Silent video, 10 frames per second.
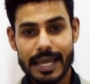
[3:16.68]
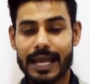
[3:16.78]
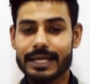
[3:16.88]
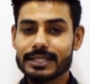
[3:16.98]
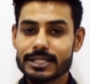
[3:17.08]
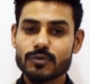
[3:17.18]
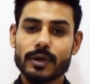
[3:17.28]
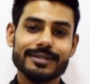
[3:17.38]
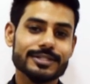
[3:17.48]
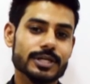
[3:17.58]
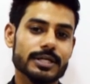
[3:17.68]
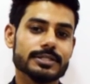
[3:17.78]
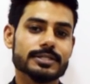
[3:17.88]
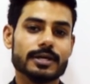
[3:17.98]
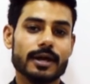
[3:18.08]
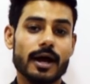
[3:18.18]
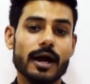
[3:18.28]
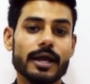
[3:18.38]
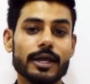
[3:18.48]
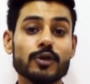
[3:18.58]
And that's why the chances are
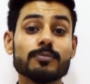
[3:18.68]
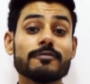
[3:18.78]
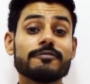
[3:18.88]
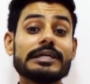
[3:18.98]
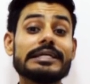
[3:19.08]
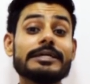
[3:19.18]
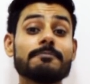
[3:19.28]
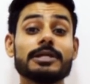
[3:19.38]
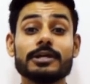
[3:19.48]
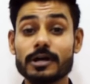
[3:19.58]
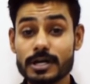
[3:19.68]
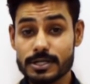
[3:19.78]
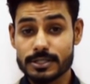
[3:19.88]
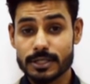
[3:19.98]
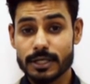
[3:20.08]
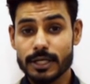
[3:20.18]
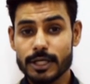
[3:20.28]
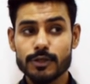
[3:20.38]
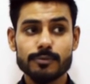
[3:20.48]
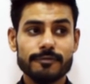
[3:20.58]
high. You may feel deeply hurt.
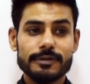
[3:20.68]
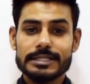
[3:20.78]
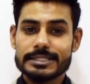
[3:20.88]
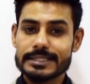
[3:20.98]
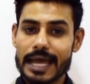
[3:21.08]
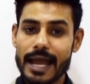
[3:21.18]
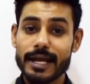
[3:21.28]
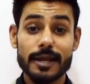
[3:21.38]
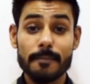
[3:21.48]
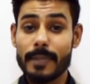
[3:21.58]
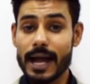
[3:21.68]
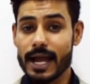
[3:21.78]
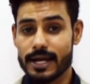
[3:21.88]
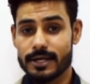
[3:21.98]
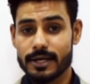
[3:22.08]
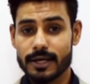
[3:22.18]
You may feel sad and bad.